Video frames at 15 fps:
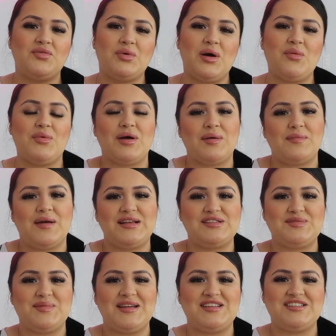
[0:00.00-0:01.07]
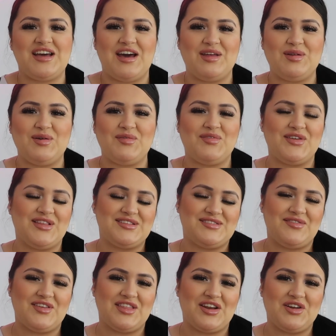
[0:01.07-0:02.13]
mom, welcome back to my channel. For those
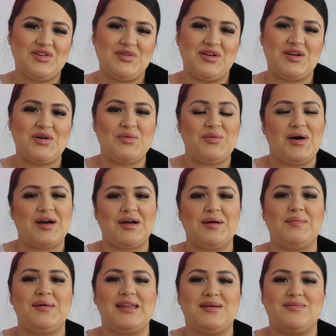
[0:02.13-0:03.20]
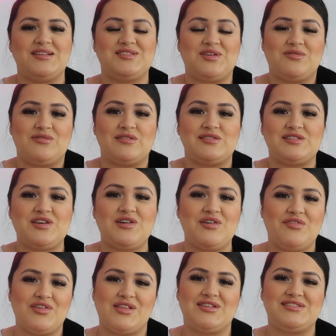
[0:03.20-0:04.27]
of you that are new here, welcome. My name is
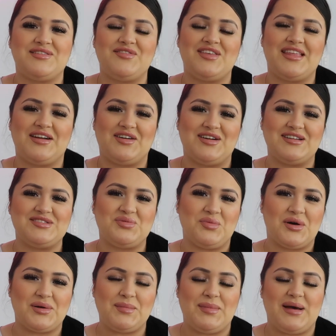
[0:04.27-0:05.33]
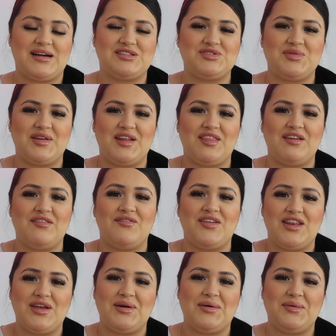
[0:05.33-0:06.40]
Rocio. For those of you that aren't, welcome back to another
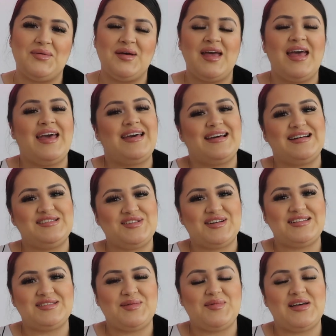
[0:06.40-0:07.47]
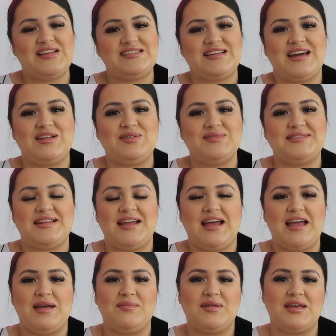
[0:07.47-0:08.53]
video. As you guys saw by the title, today I
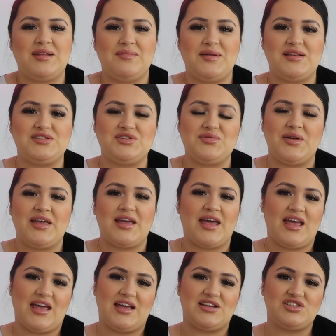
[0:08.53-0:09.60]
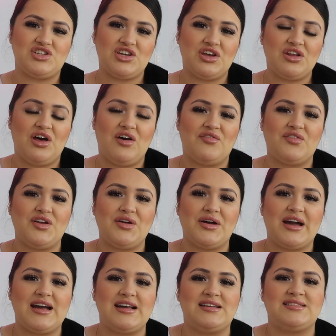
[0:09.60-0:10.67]
am gonna be doing a Shein haul for you
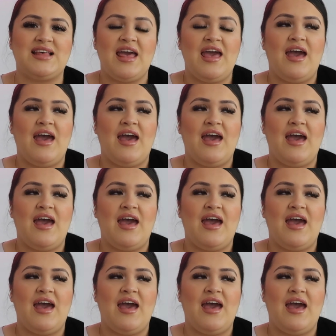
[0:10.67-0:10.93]
guys.